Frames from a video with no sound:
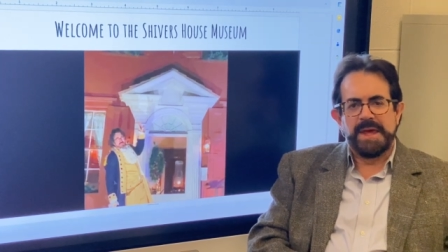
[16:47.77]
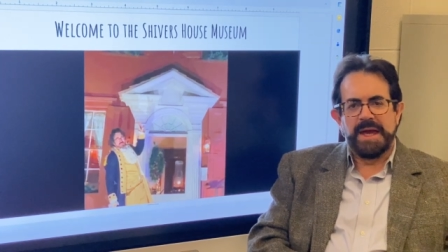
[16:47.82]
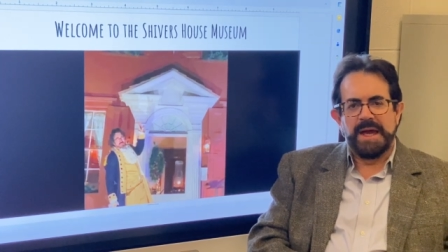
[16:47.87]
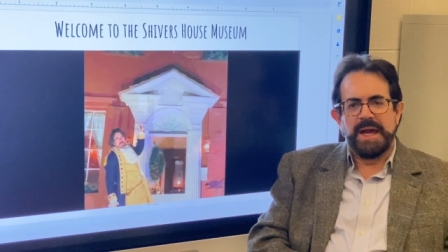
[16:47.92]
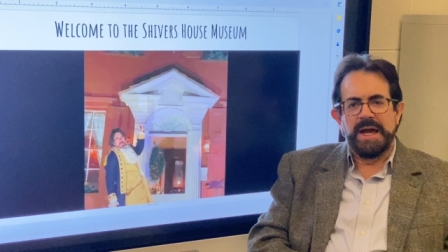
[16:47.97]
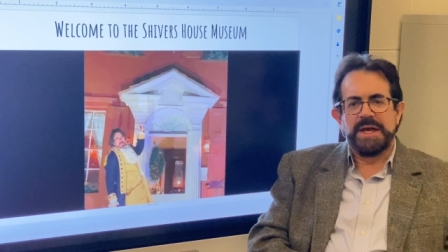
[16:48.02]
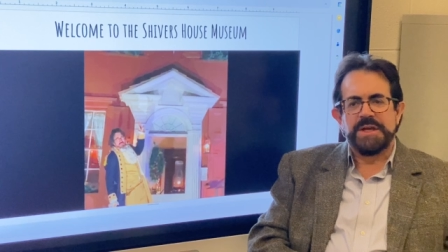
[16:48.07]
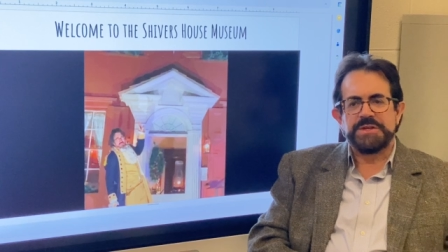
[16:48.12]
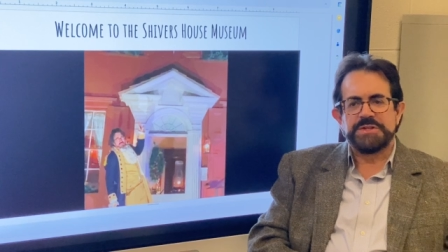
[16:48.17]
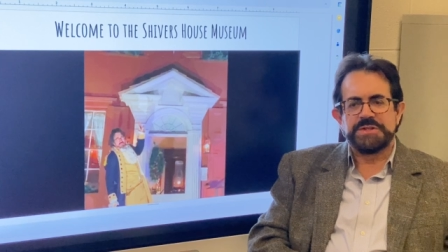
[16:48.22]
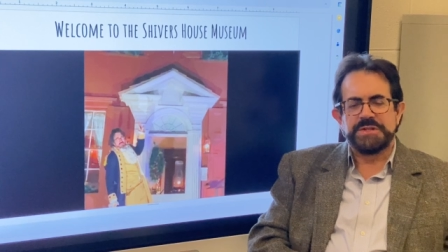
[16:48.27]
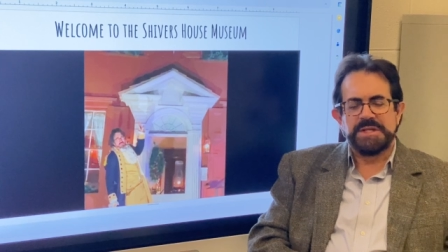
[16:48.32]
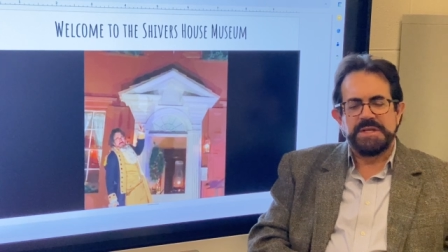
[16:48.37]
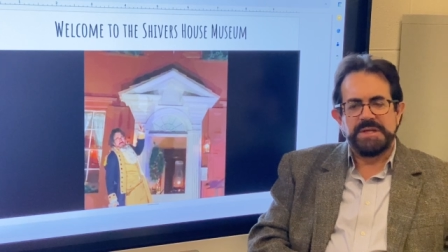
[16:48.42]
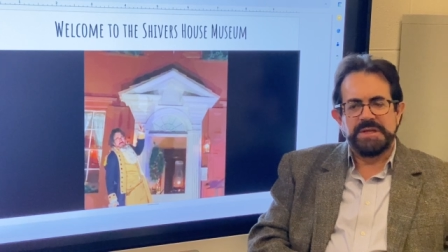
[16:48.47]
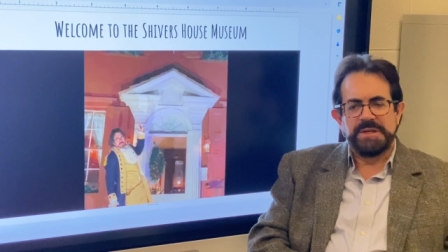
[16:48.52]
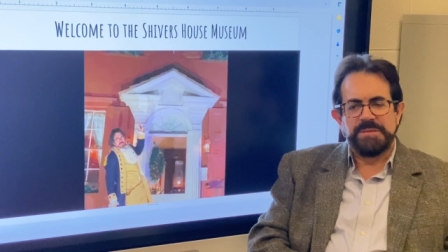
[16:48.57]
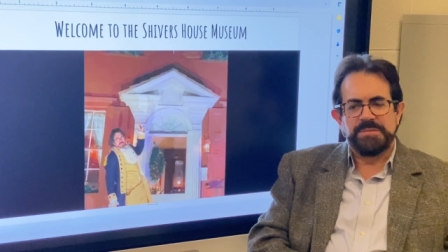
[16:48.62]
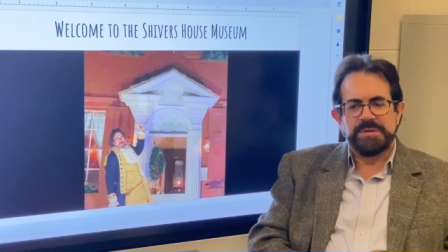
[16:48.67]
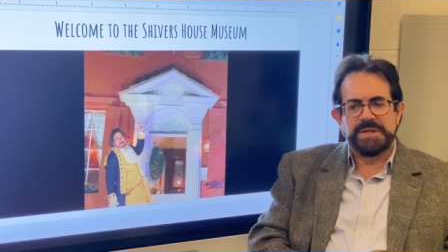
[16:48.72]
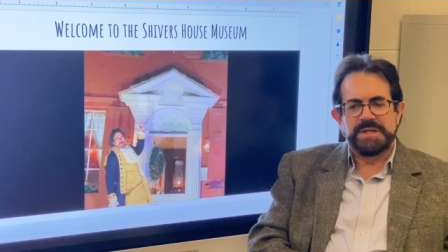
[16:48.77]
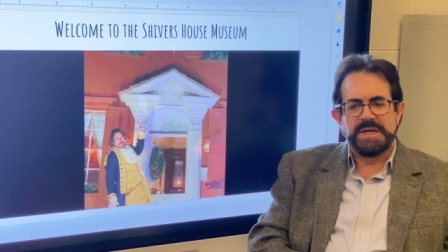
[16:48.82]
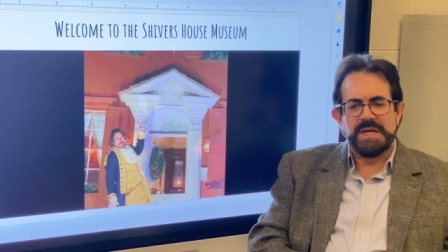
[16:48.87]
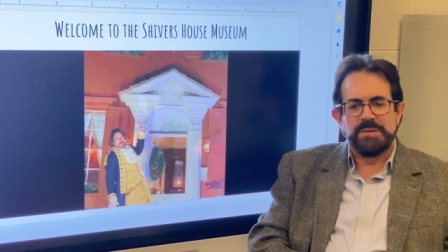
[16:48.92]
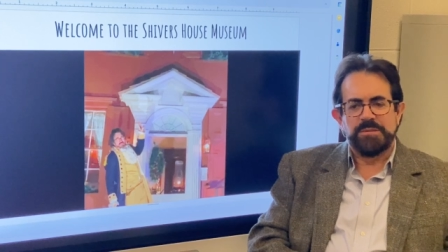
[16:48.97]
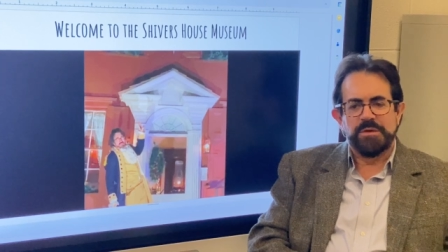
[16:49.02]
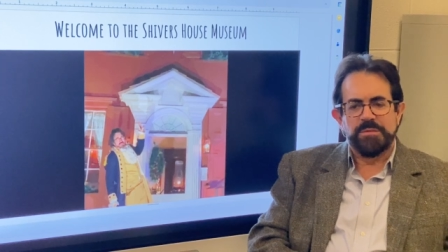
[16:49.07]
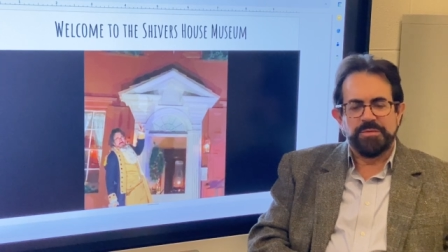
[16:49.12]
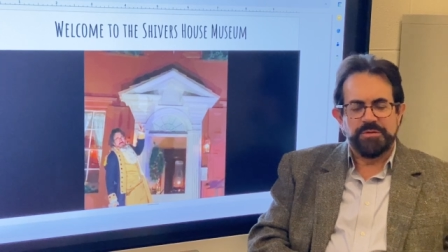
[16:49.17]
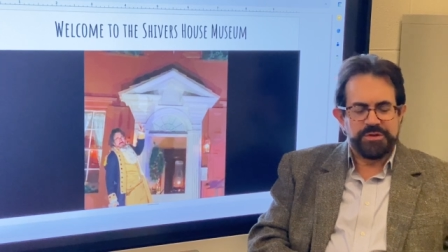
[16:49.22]
as he became
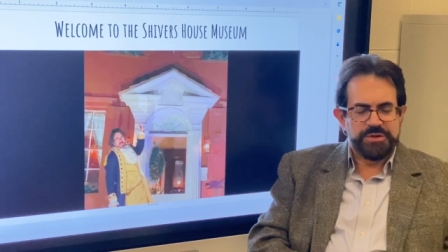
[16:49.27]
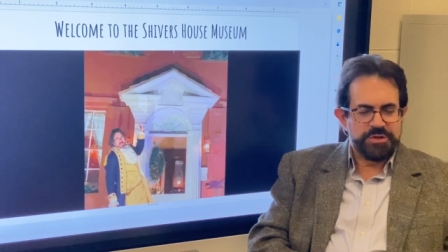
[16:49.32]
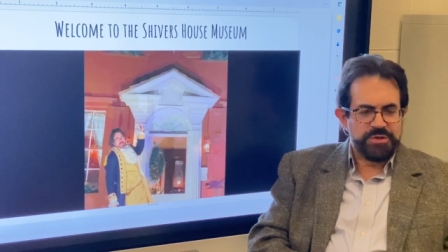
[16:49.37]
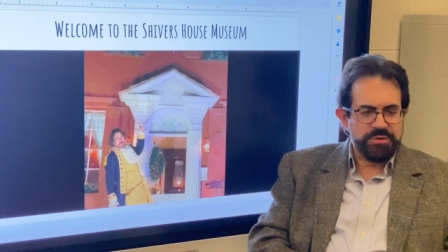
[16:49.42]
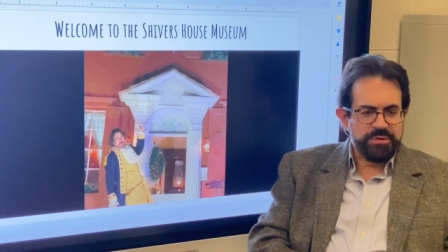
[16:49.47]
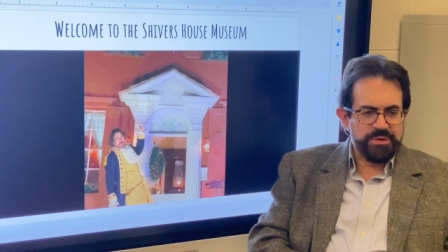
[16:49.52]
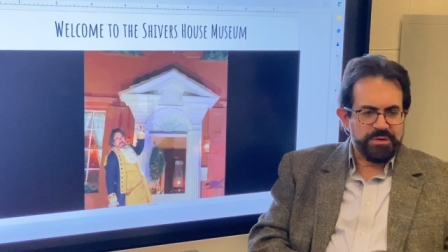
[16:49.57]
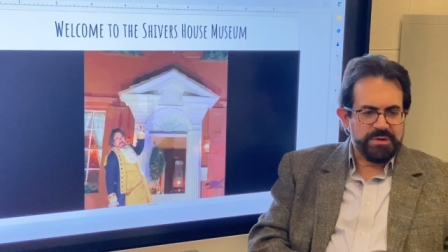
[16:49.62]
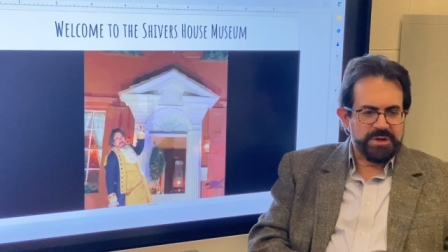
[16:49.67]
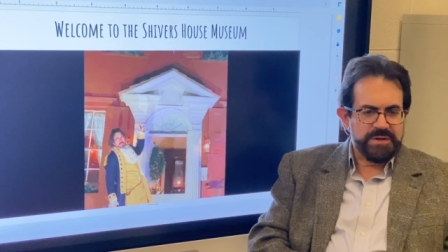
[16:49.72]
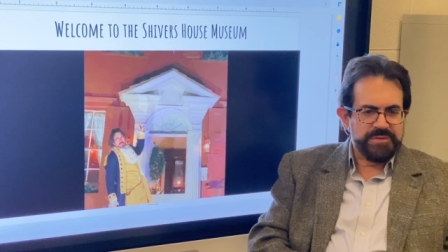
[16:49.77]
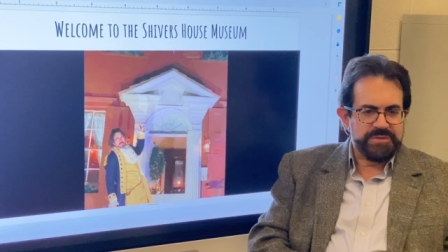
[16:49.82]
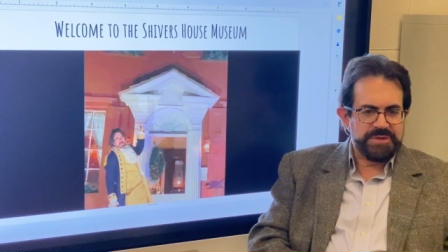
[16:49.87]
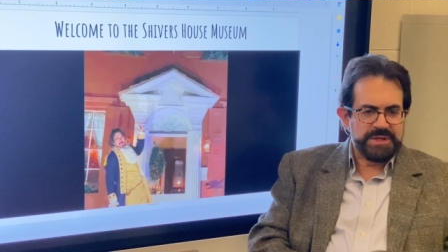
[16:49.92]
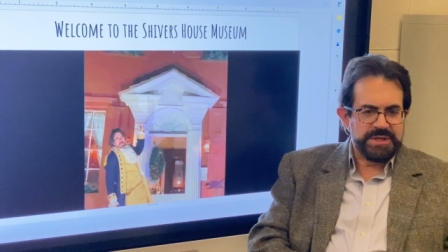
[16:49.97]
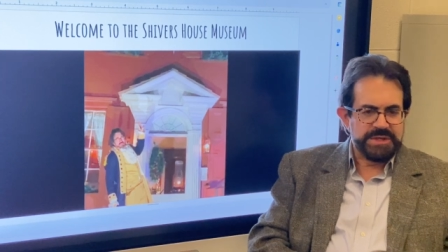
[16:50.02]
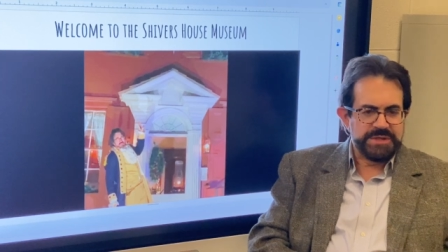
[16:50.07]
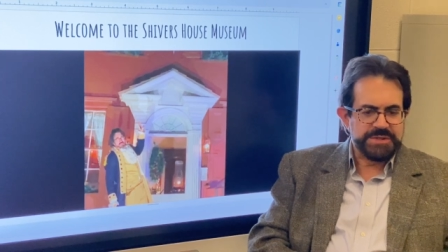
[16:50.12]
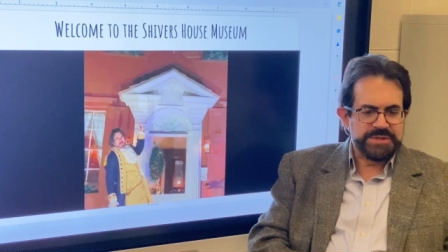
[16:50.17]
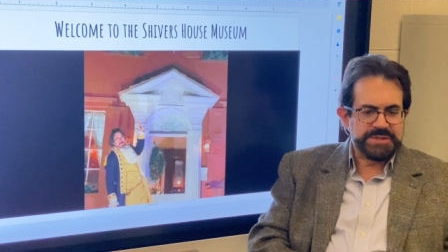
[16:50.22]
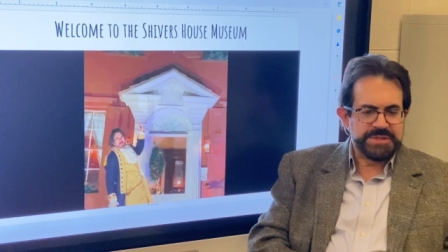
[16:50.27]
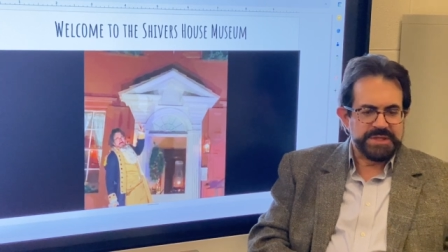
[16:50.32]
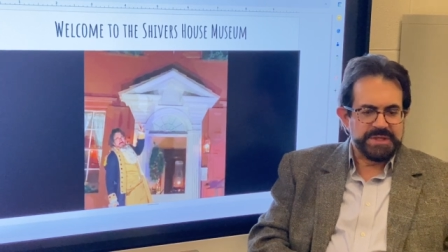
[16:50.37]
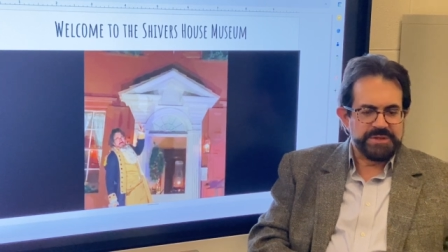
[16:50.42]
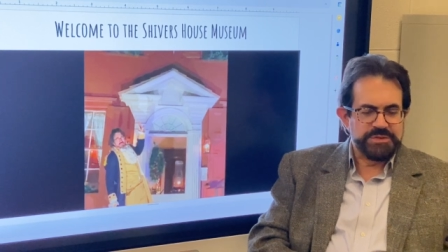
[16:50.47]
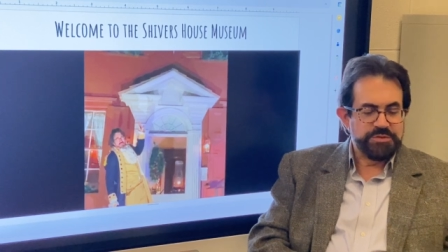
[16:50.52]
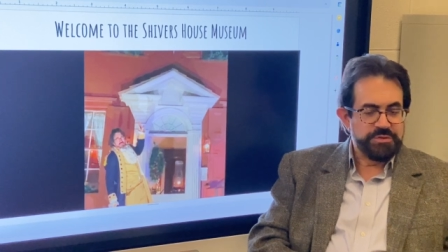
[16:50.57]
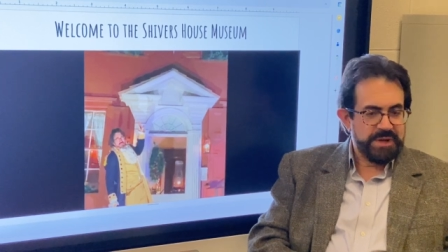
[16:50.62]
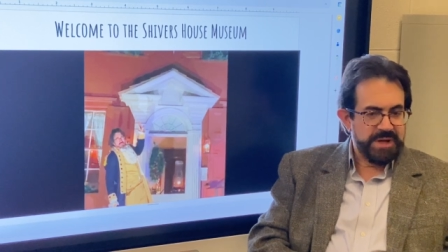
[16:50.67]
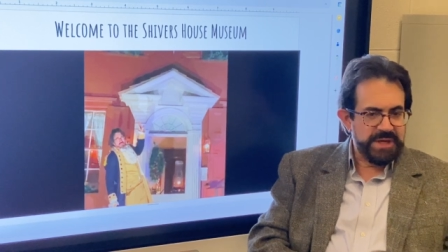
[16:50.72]
a procurer of these uh,
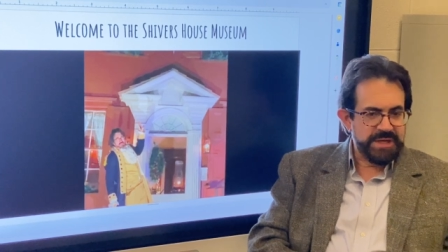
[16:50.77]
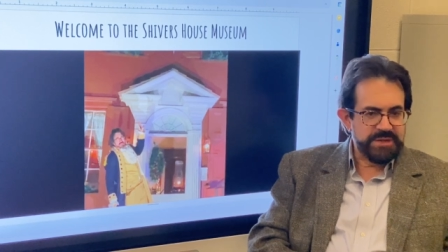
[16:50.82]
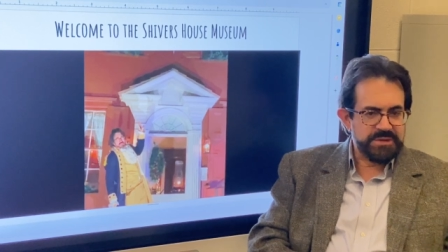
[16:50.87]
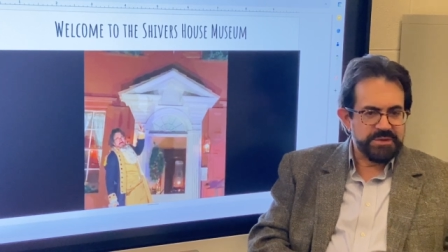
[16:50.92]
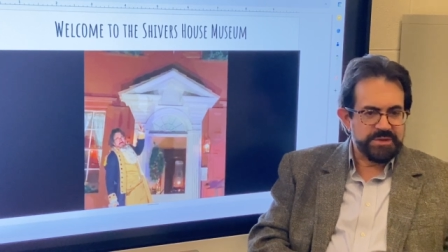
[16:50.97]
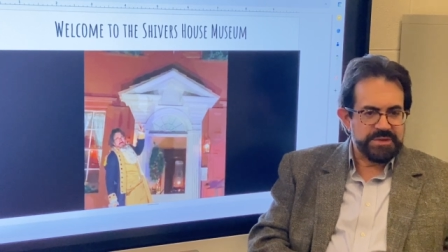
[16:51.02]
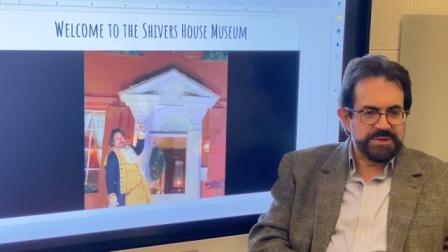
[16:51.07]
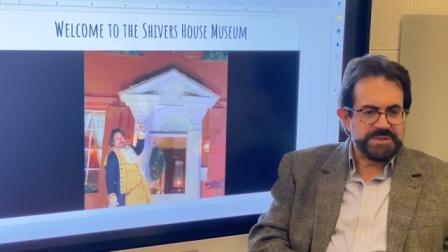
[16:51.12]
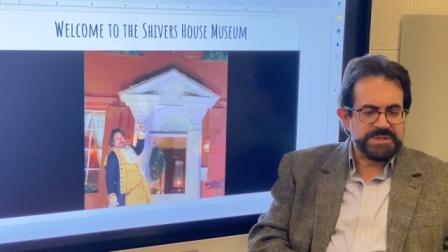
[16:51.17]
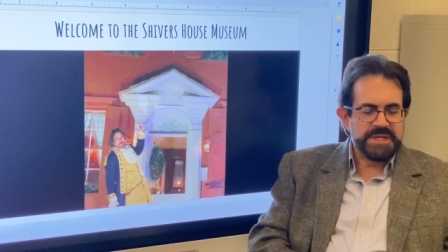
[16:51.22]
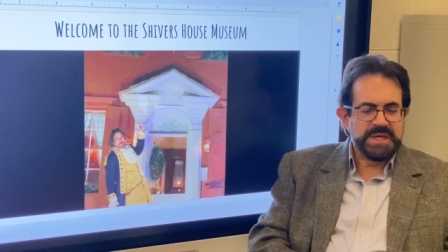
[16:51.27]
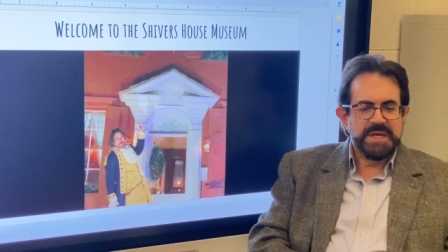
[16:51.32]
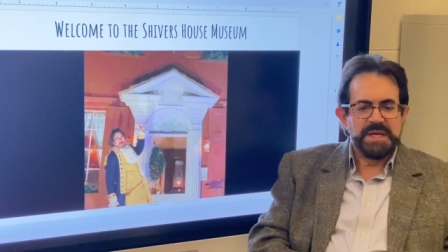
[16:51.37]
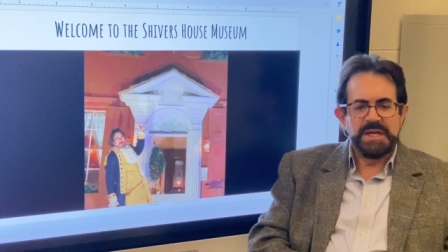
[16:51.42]
dry goods,